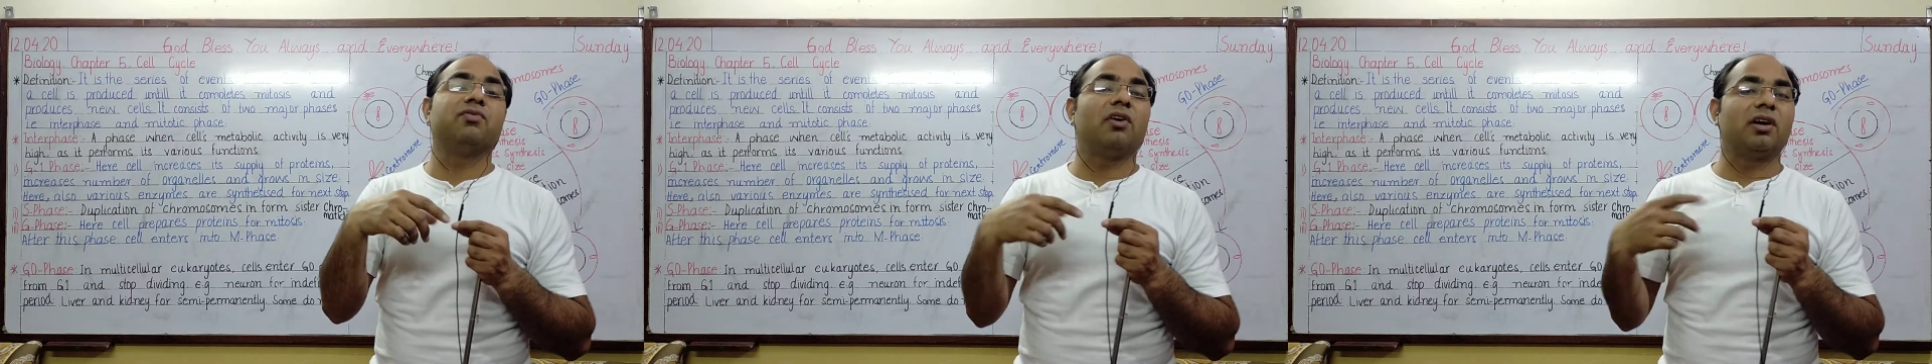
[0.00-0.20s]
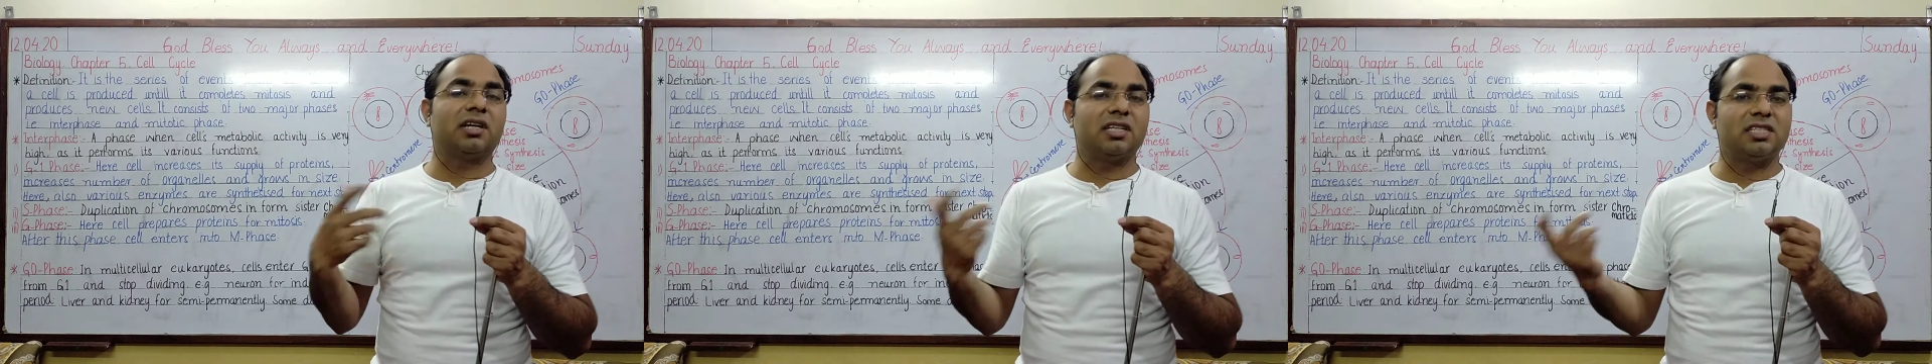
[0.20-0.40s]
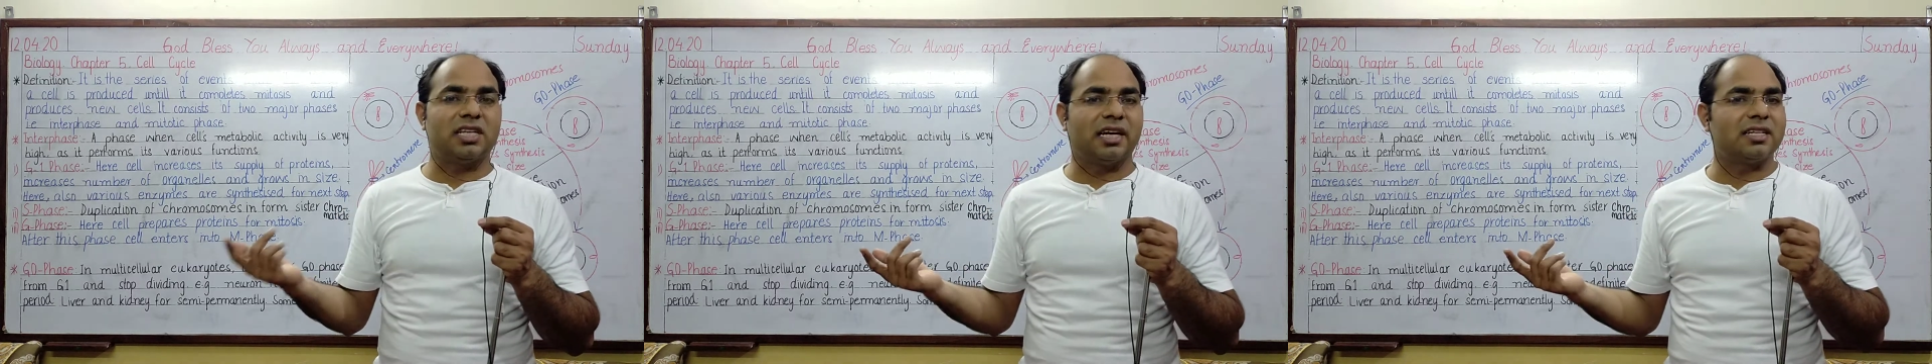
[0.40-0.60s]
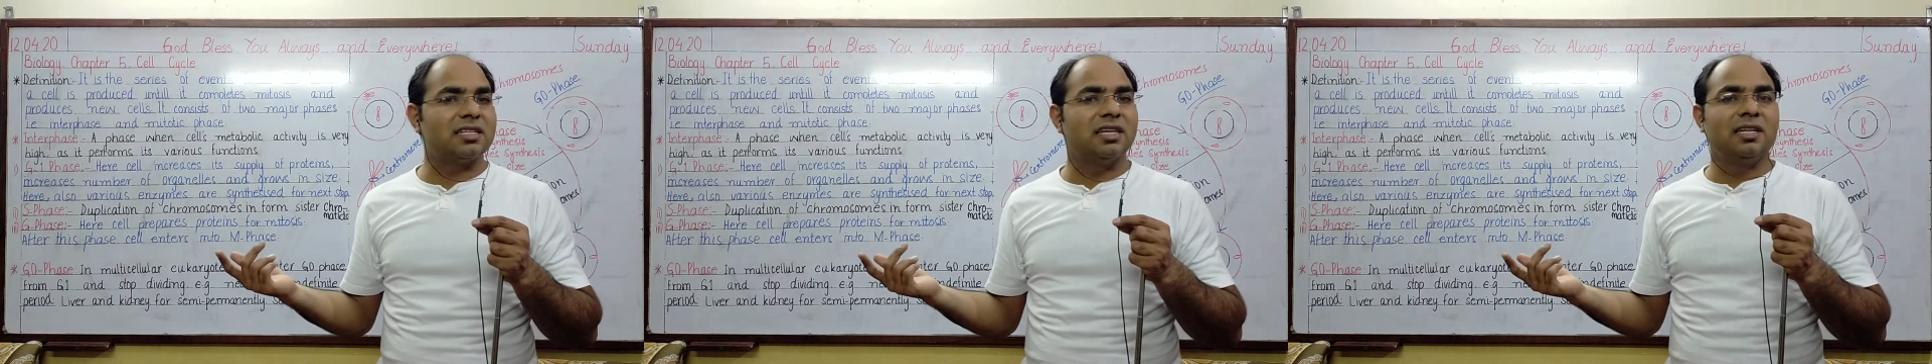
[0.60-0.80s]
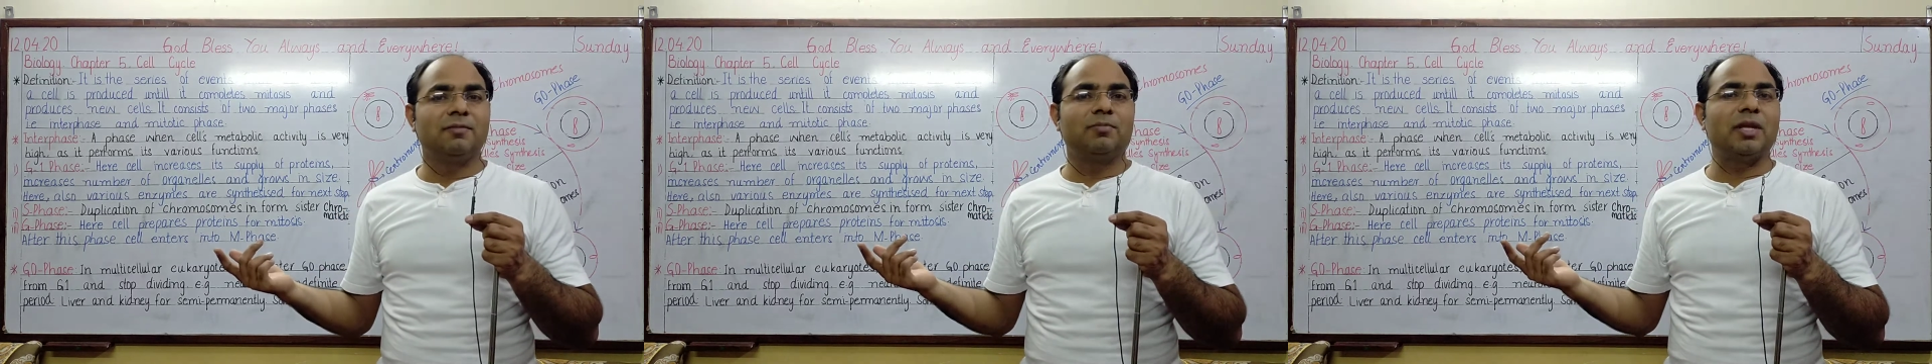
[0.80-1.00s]
46.
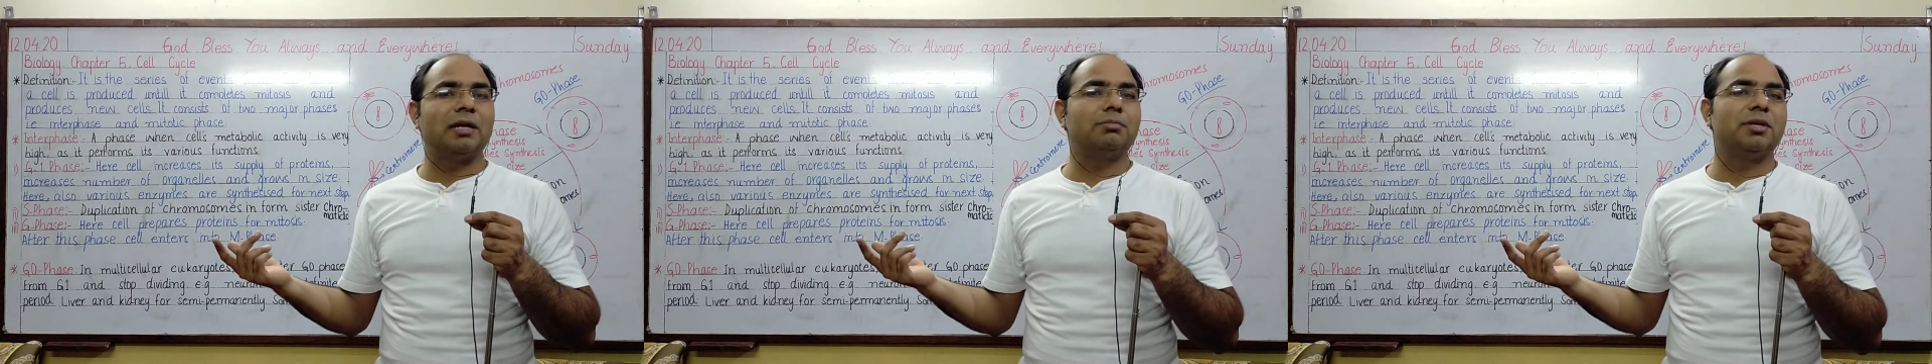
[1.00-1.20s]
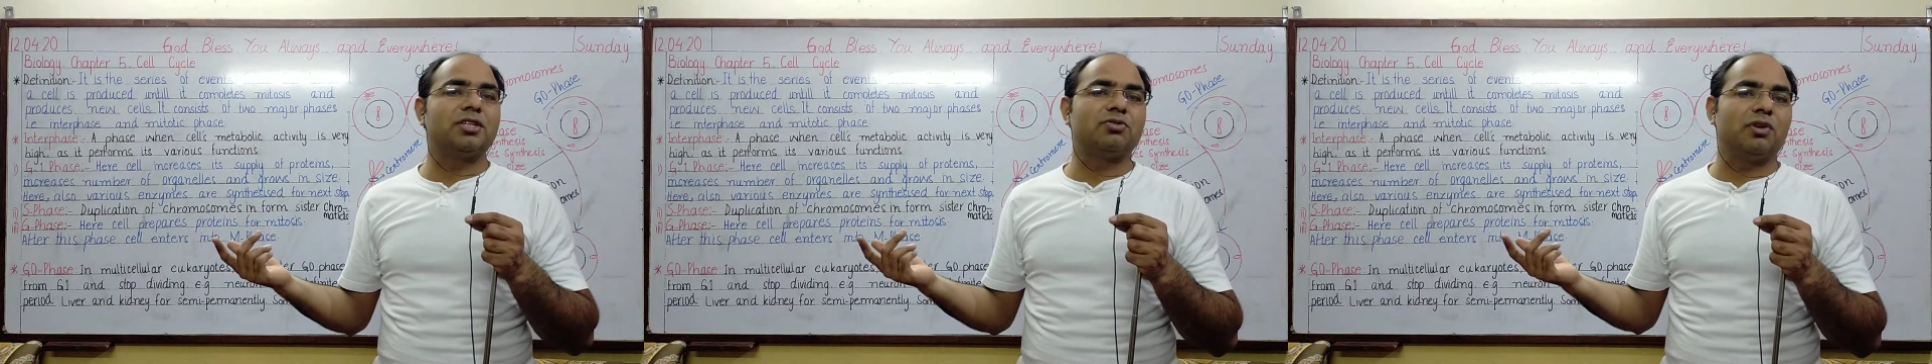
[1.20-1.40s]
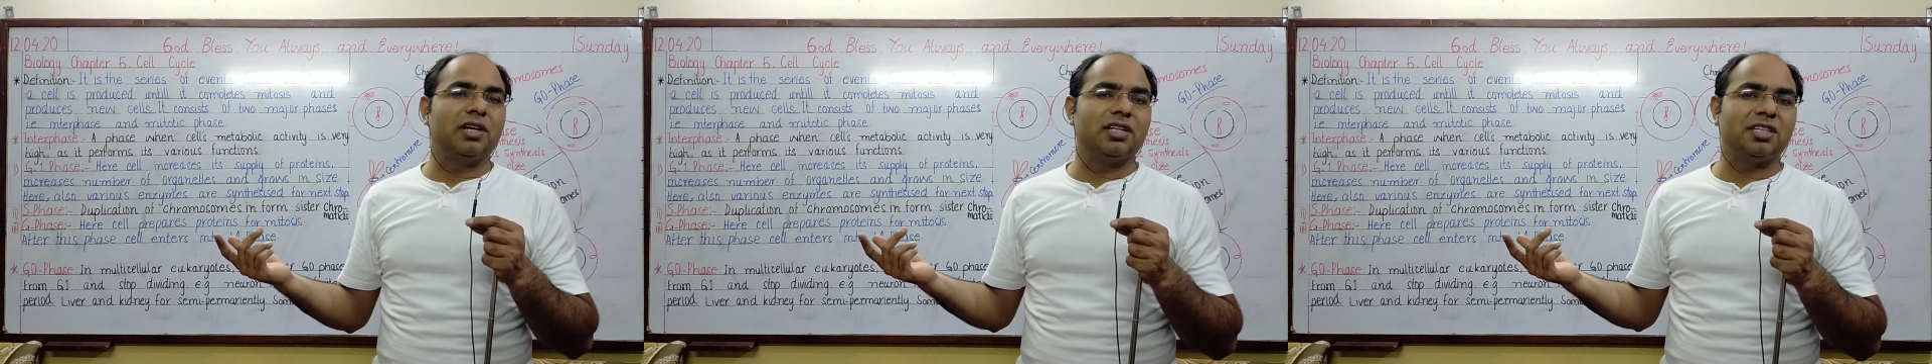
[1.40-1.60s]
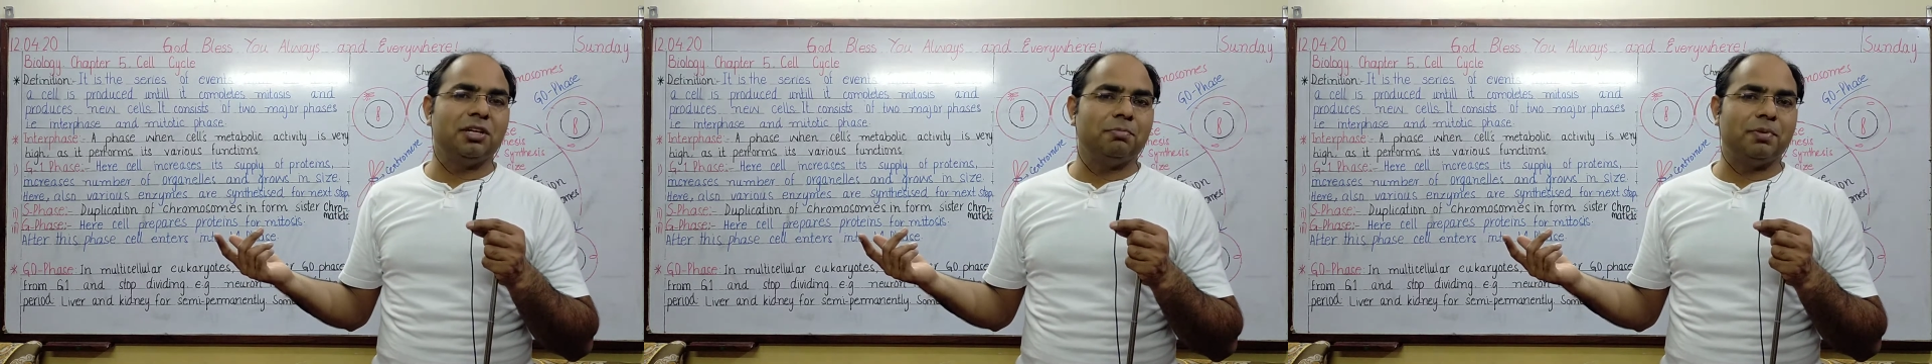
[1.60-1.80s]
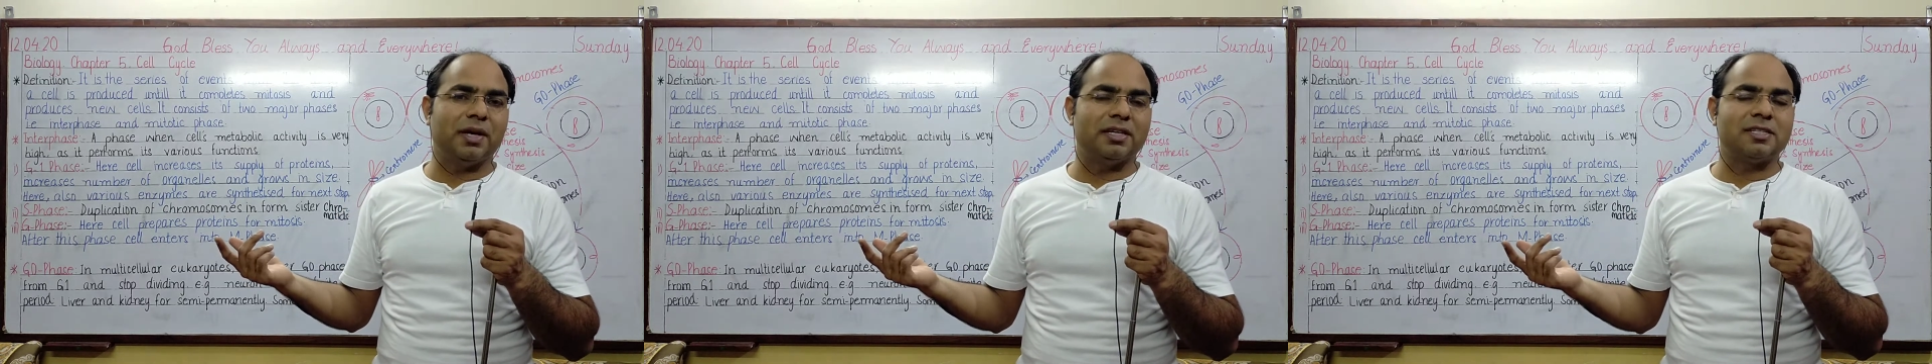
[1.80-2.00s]
That means
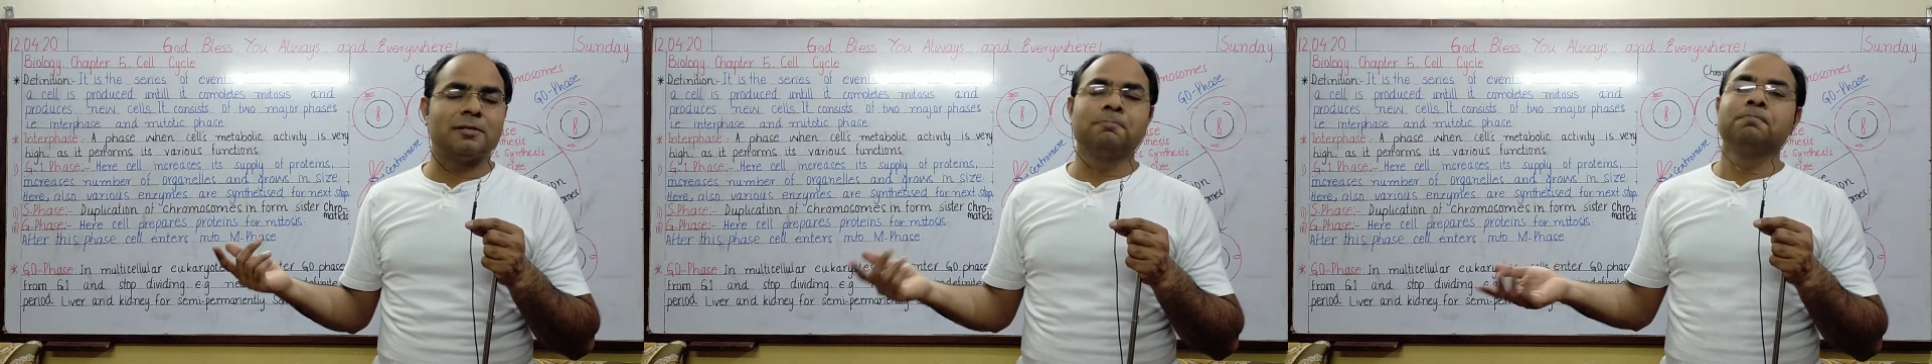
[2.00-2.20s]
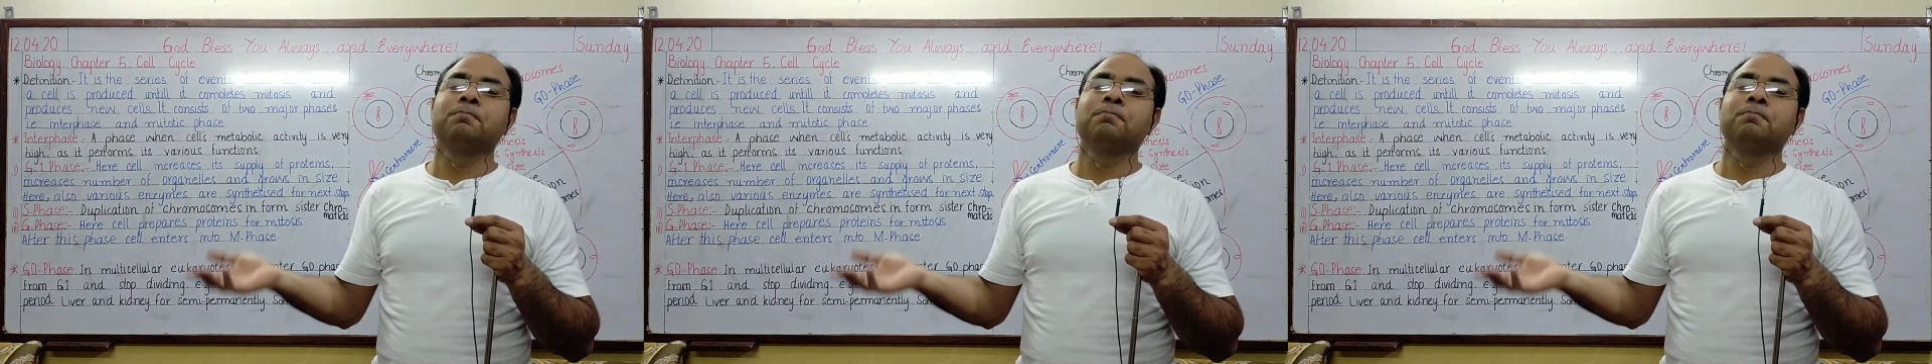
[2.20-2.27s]
23 pairs.